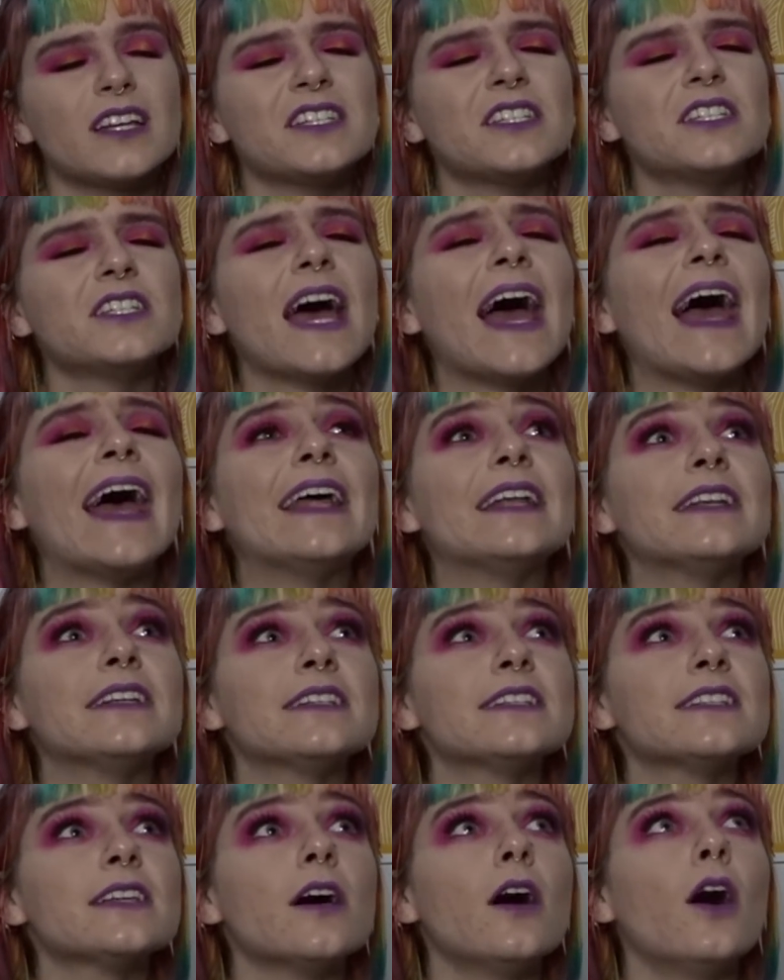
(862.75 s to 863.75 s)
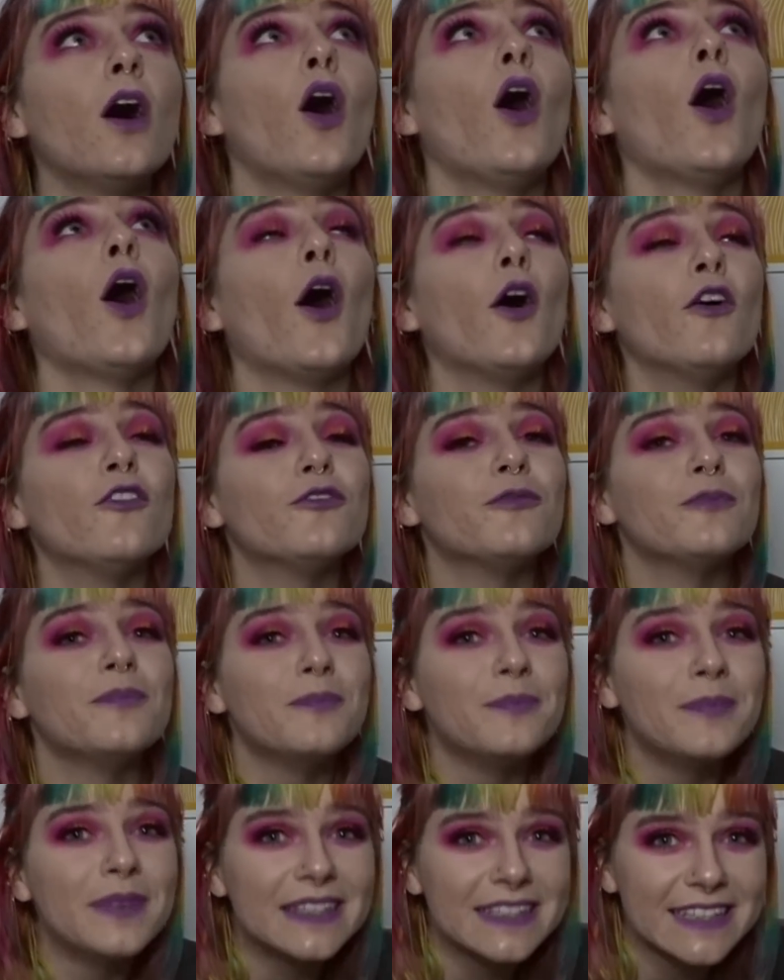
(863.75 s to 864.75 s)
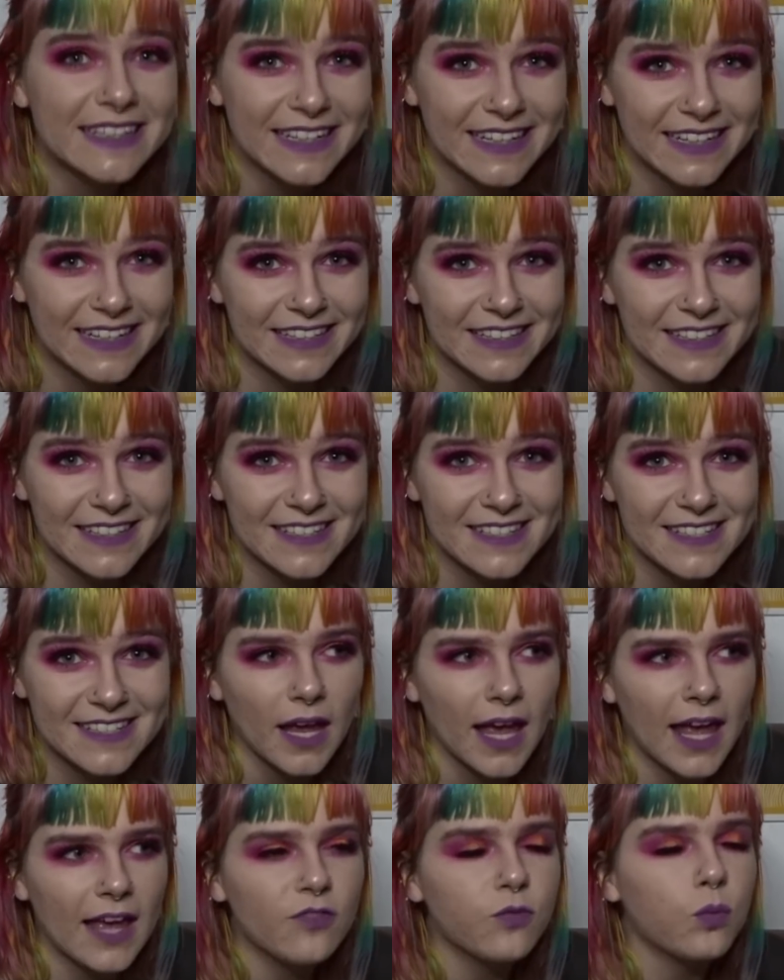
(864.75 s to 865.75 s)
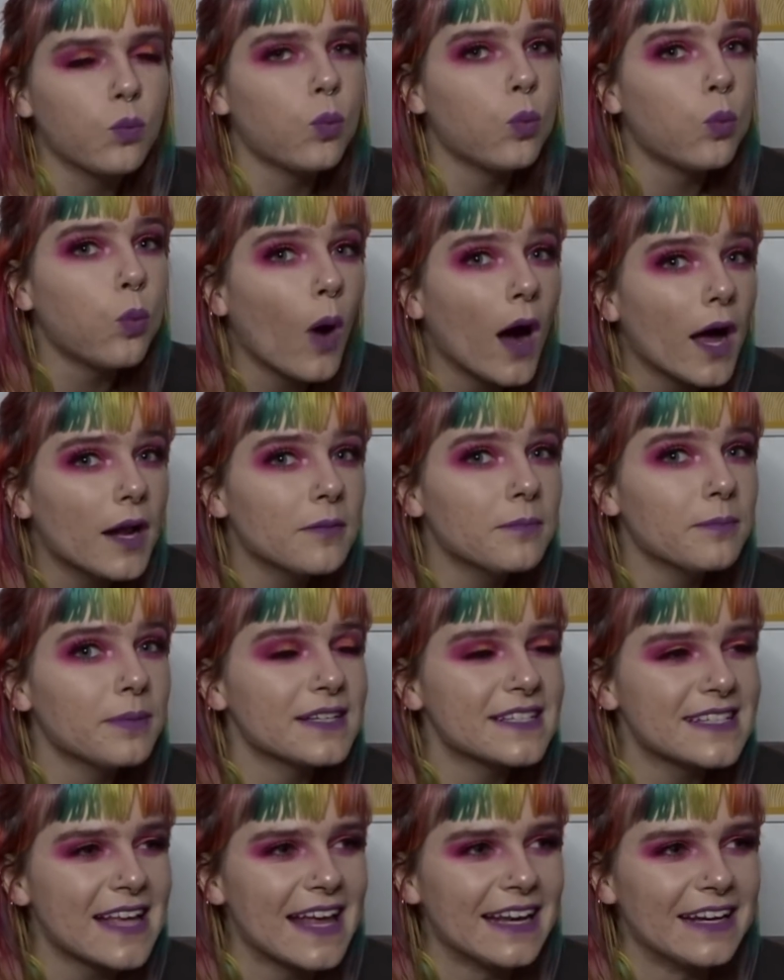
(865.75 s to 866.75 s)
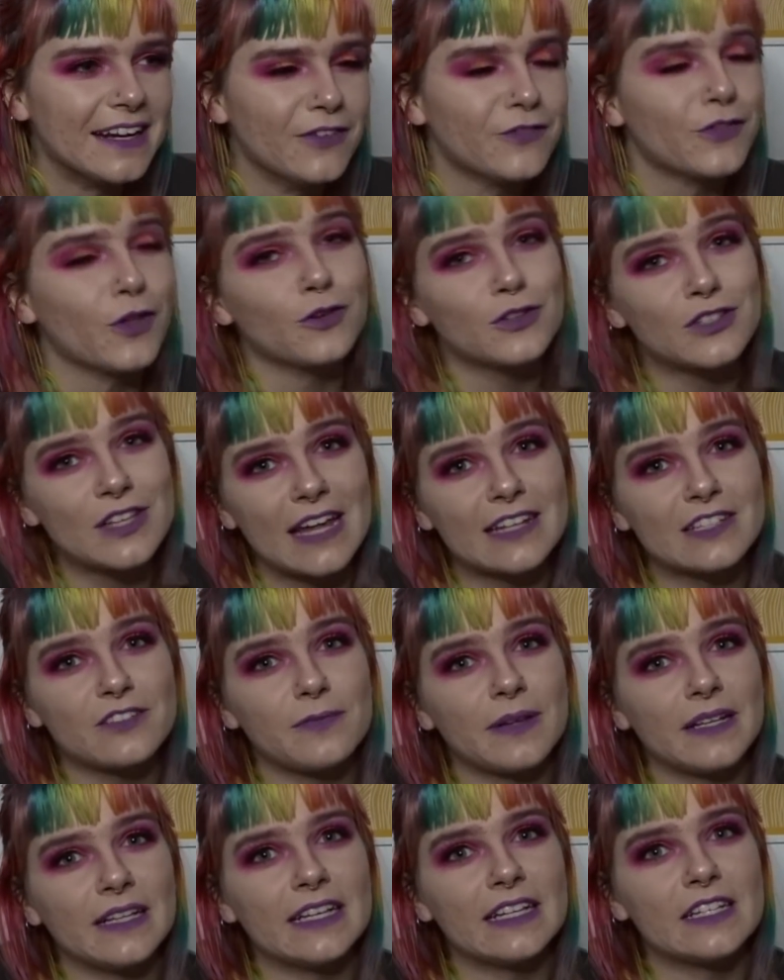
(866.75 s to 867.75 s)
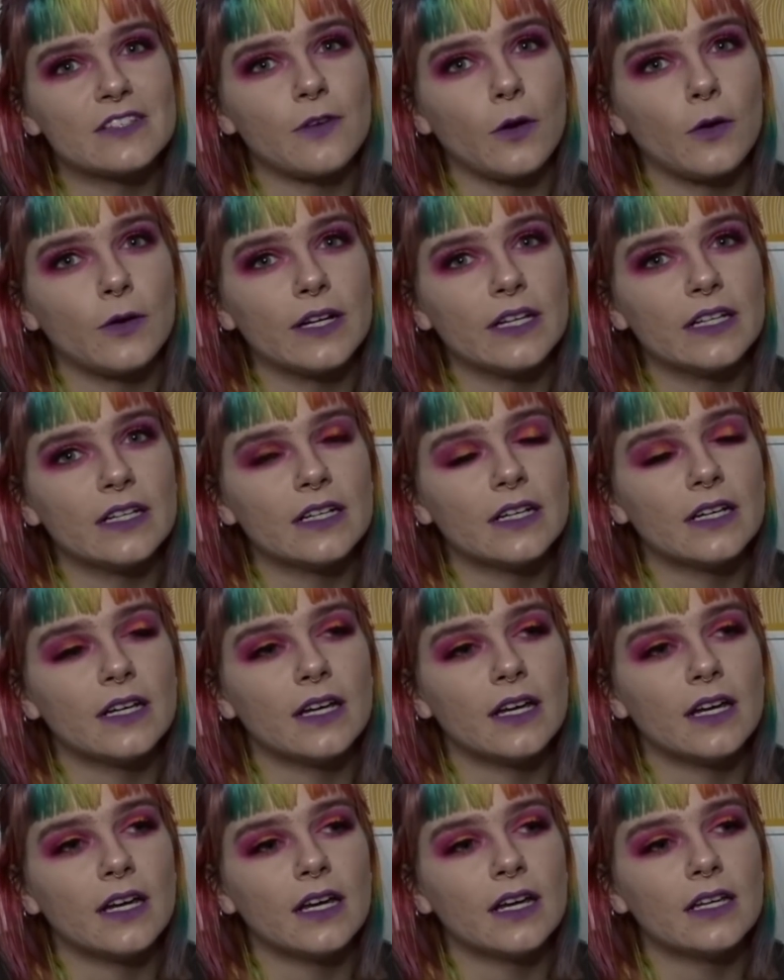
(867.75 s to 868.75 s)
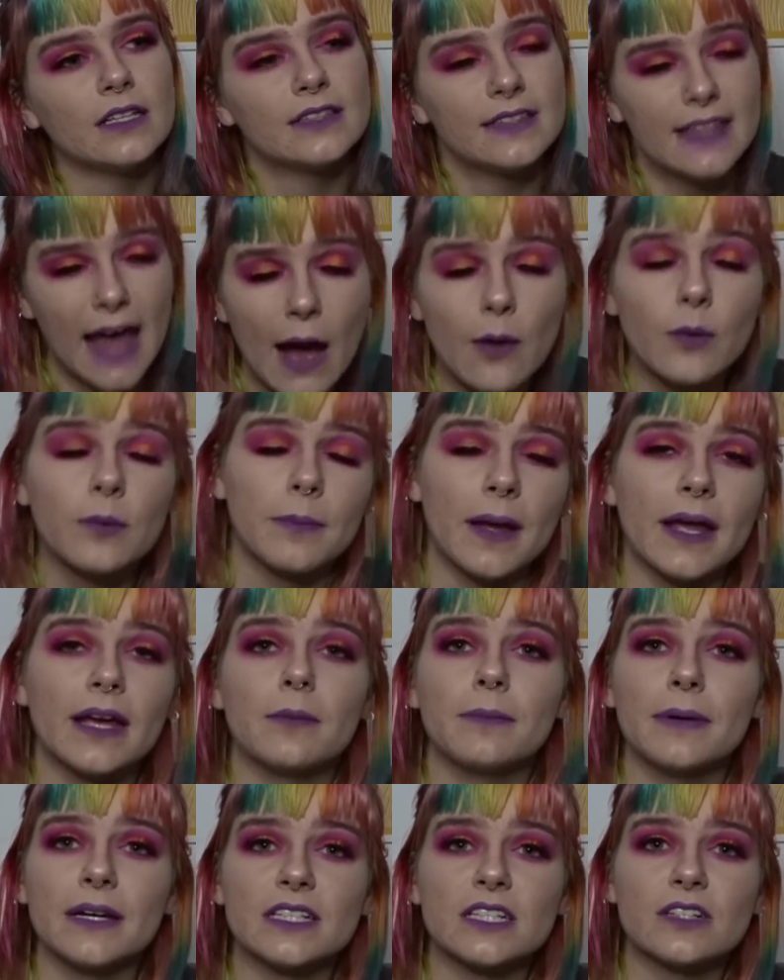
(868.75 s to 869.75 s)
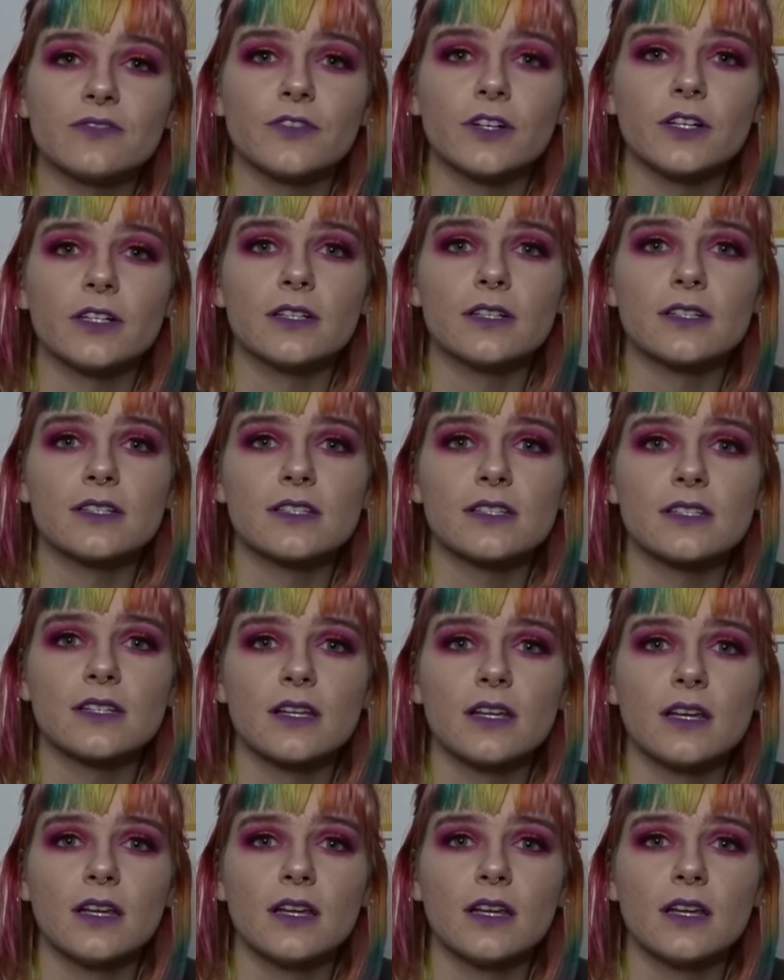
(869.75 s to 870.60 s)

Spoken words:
Tens of millions. If 1% of those tens of millions voted, that would make a big difference.